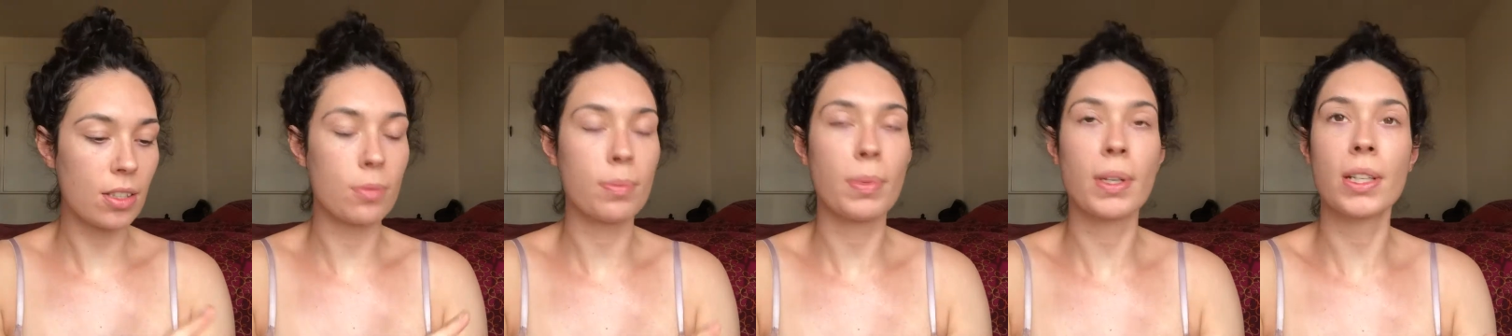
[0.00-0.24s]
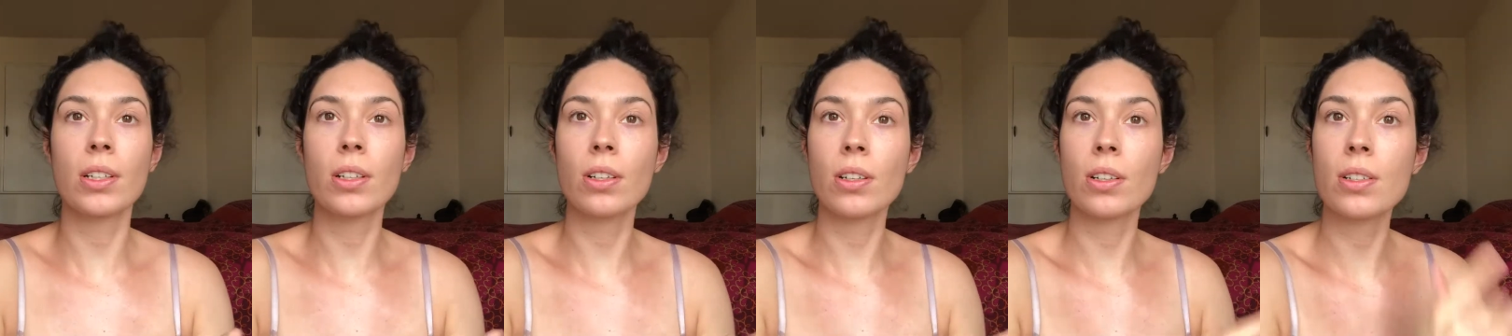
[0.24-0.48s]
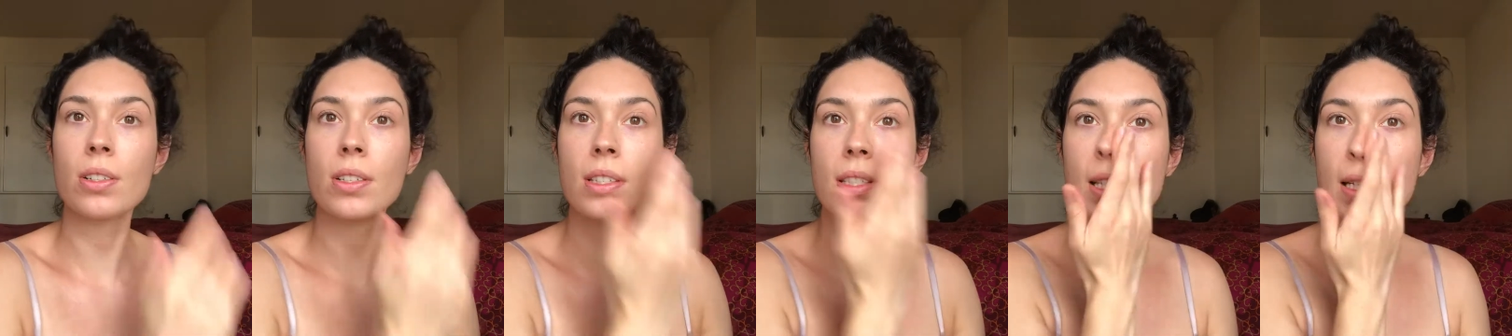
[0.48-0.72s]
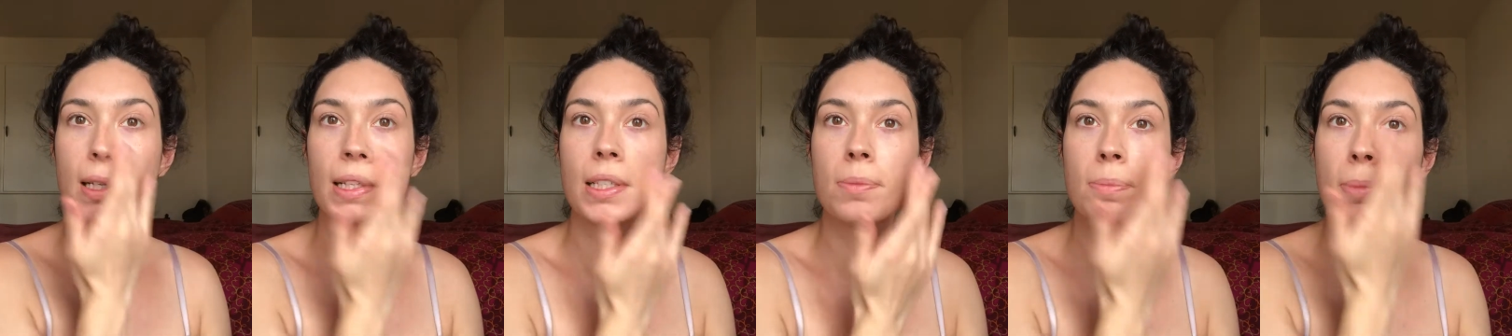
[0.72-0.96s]
Oh my God,
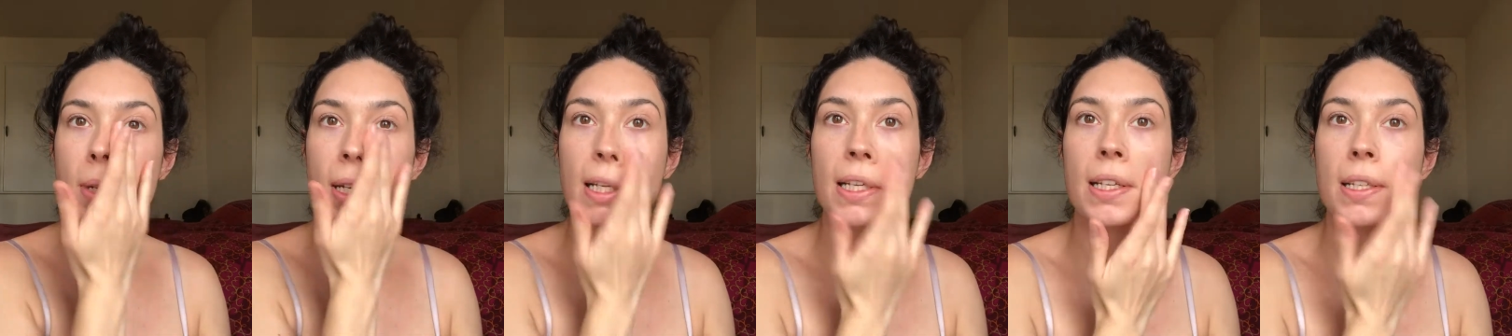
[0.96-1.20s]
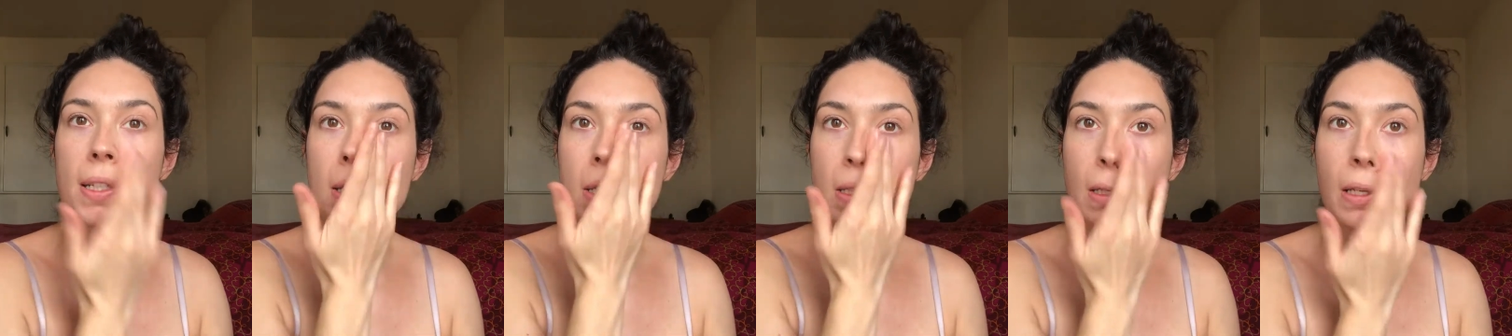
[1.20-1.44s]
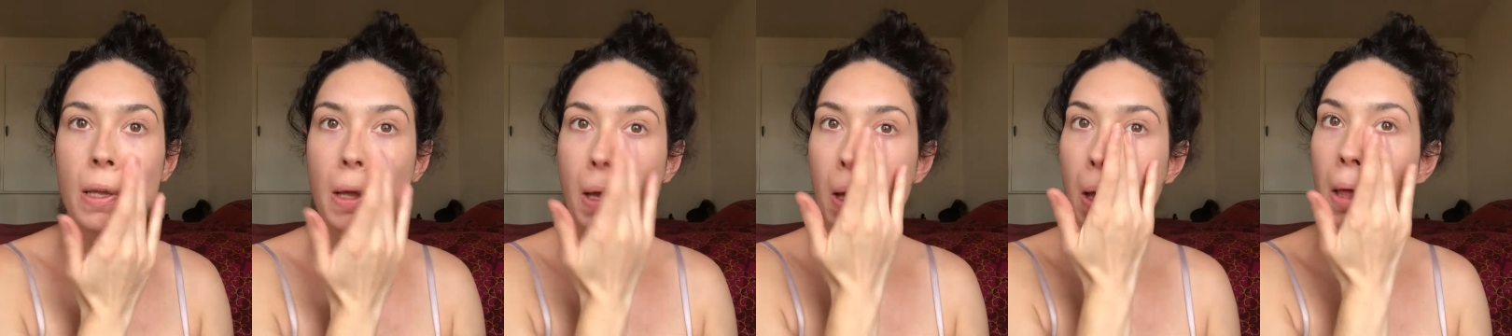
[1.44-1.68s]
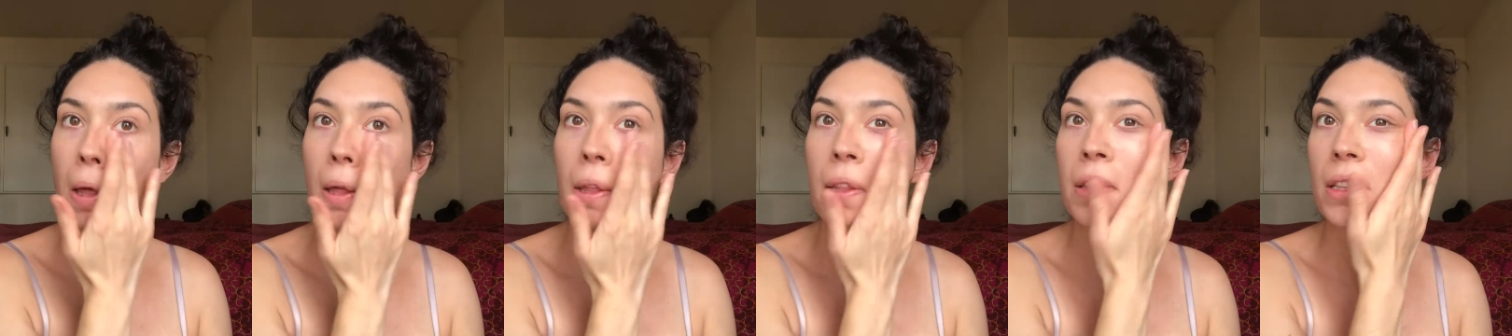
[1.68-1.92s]
6 minutes.
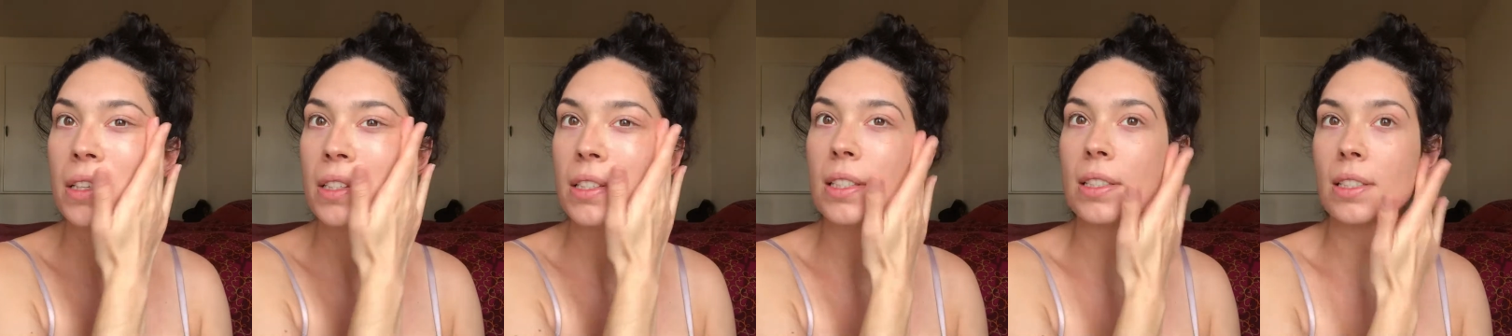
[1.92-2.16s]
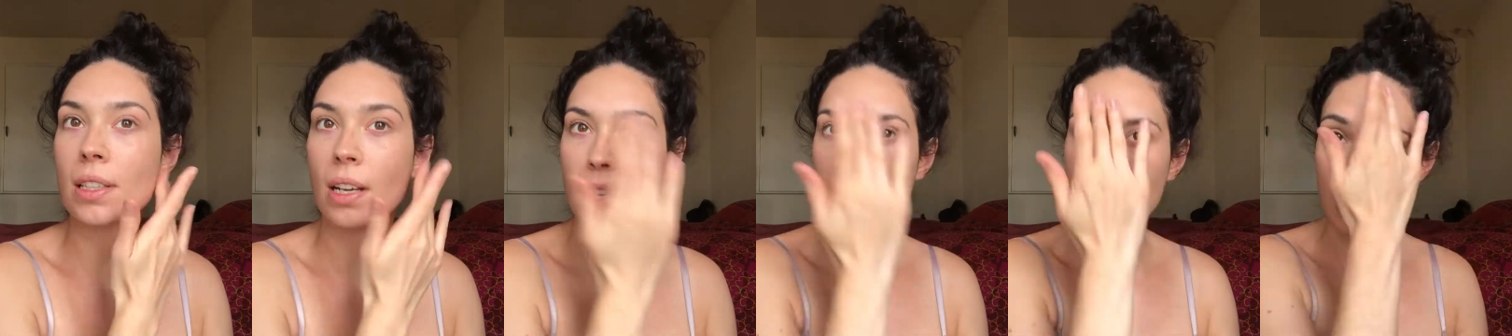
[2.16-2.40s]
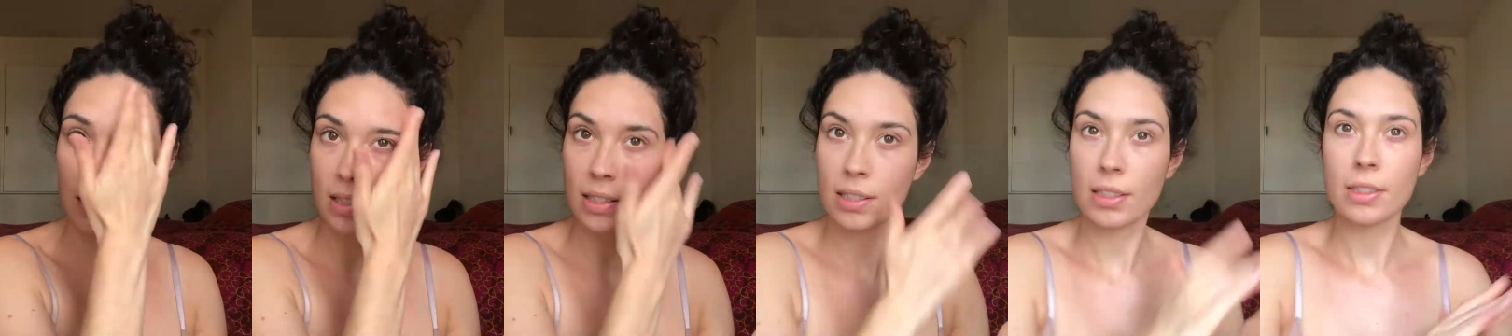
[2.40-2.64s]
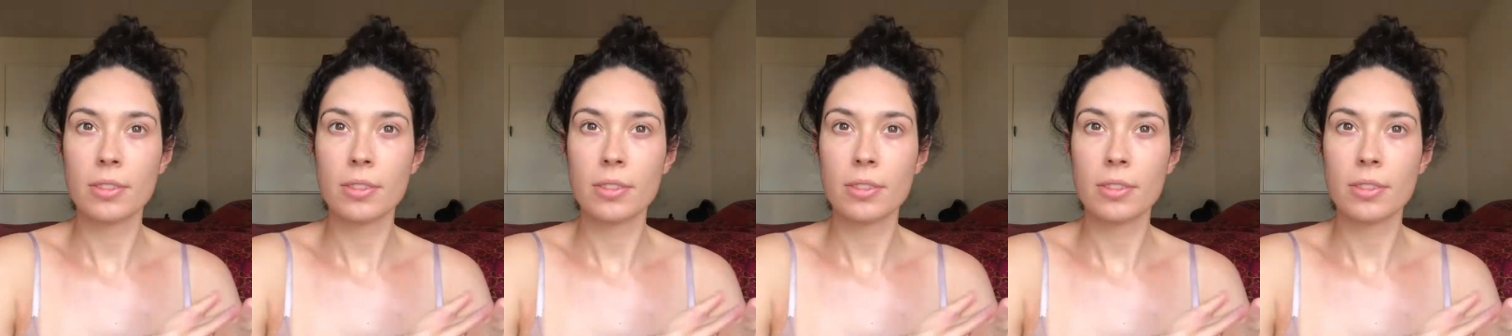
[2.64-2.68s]
This is hot.